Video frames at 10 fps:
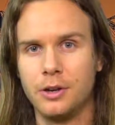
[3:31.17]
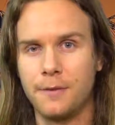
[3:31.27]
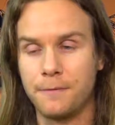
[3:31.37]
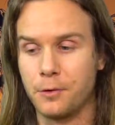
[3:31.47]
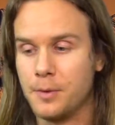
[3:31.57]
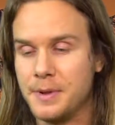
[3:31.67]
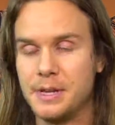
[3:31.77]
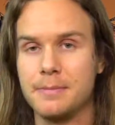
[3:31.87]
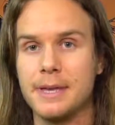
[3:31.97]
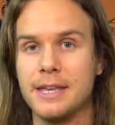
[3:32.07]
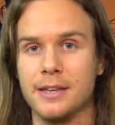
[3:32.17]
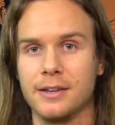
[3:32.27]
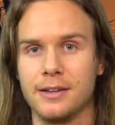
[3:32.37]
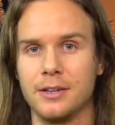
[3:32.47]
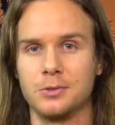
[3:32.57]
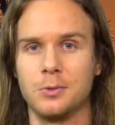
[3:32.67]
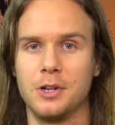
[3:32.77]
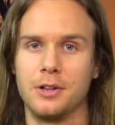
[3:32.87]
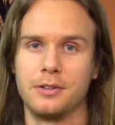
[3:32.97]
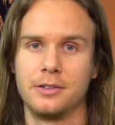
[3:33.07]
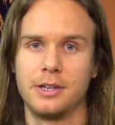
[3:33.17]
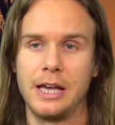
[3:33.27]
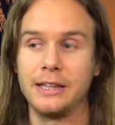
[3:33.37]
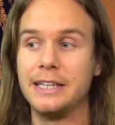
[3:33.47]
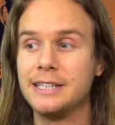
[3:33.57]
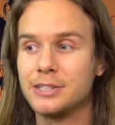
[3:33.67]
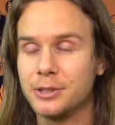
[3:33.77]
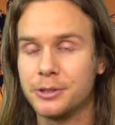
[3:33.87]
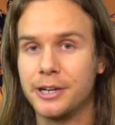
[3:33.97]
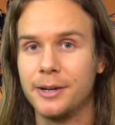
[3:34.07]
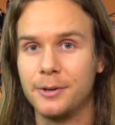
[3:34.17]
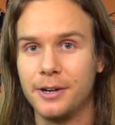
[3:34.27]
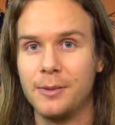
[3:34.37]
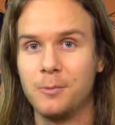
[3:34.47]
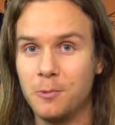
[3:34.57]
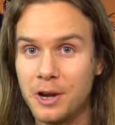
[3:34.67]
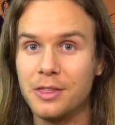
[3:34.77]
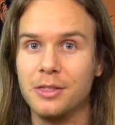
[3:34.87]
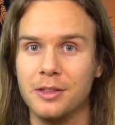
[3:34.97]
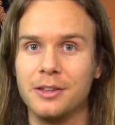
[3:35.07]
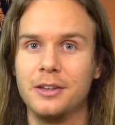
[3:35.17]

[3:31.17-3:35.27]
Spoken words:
affirming me as well, at least so that I'm with